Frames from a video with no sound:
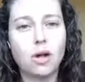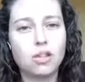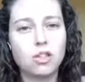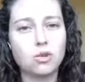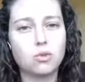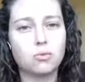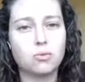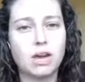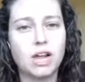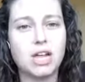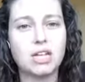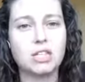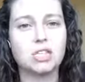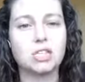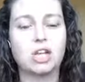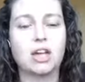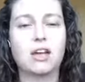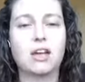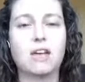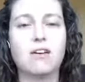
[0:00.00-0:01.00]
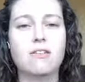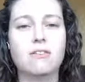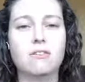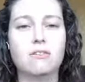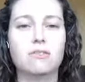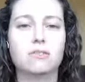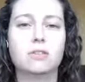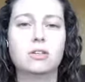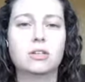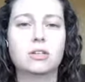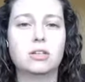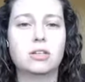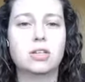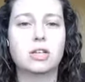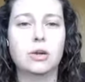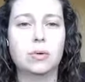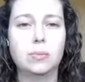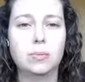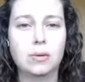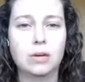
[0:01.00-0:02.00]
the range of
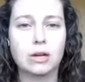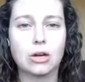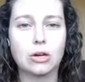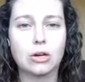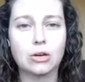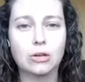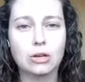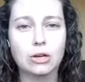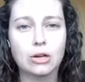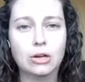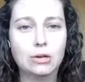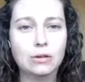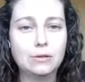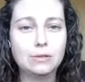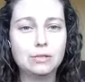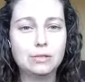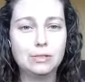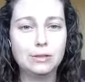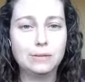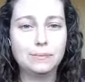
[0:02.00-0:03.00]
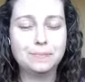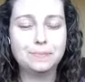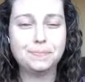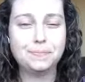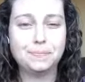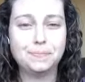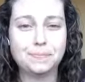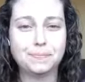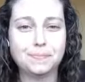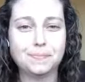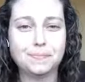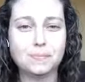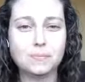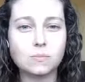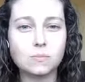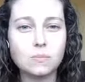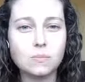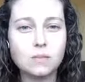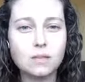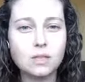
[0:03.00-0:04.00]
being a curly girl. So
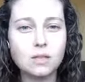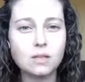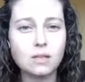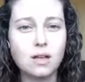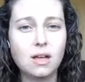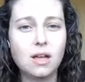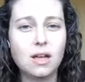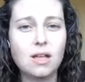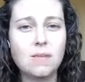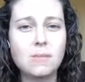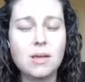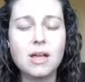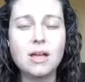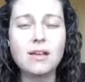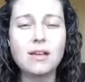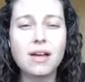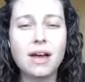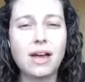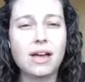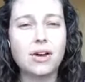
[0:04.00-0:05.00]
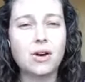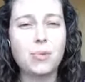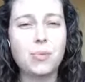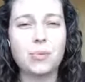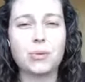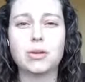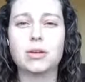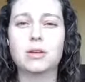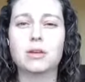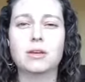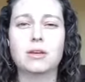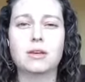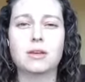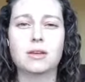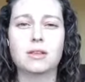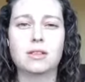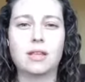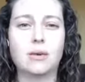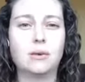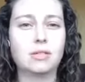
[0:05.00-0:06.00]
I hope
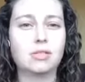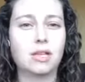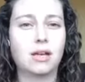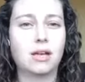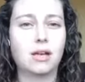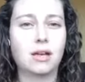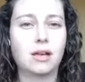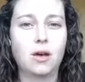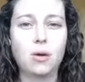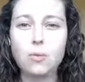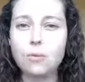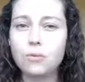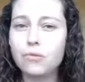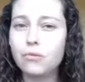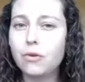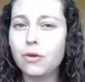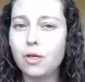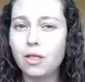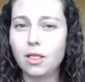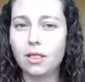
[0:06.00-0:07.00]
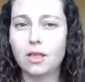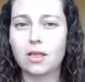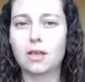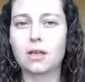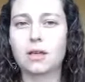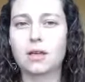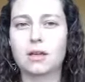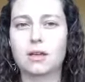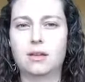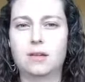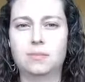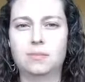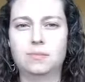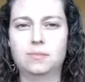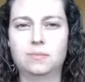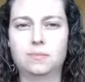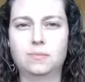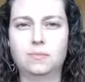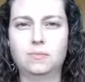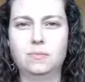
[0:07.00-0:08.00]
that was helpful,
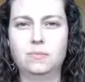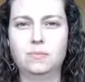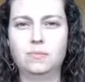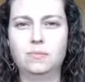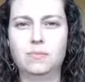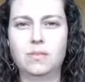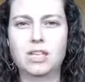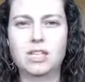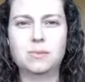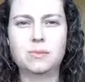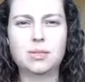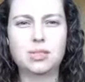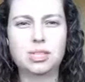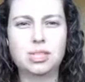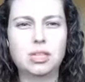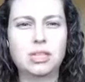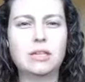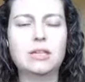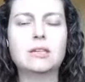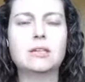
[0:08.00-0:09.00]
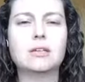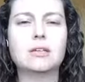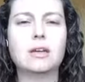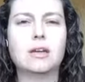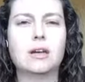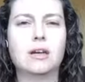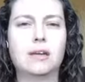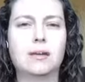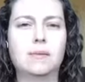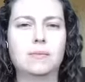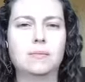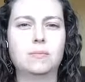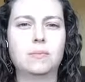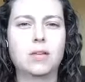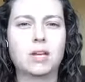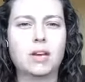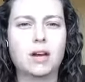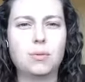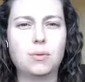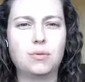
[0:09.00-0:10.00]
especially
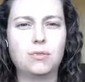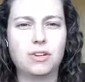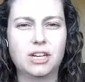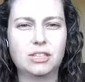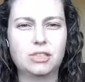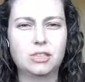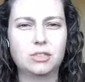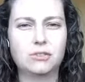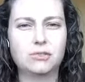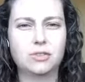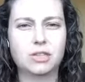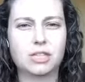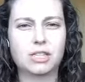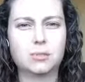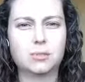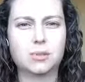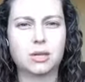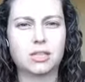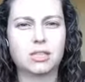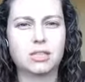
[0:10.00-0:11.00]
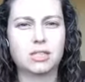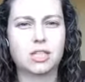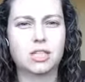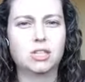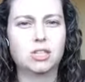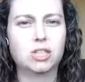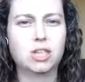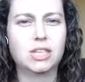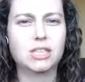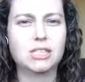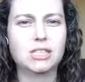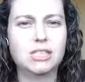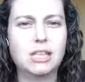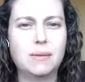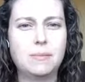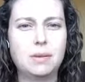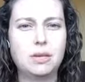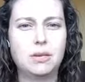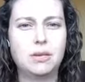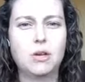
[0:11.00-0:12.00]
a couple of you guys who've expressed interest.
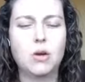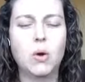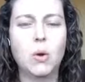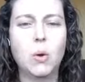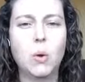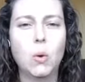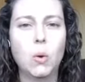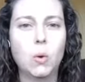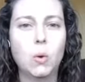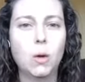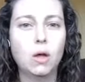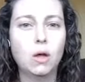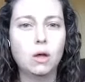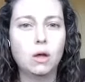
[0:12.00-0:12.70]
Let me know